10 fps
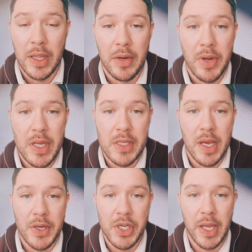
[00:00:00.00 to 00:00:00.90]
in their ears, they
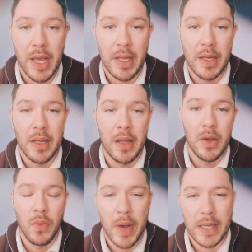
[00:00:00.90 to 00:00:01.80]
actually had uh,
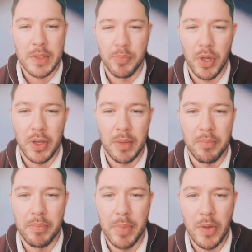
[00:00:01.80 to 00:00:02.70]
wax
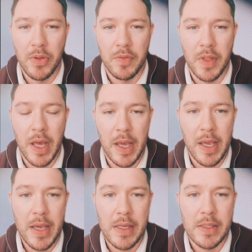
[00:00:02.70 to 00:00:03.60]
blocking both of their
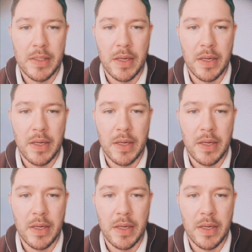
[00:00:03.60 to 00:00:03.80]
ears.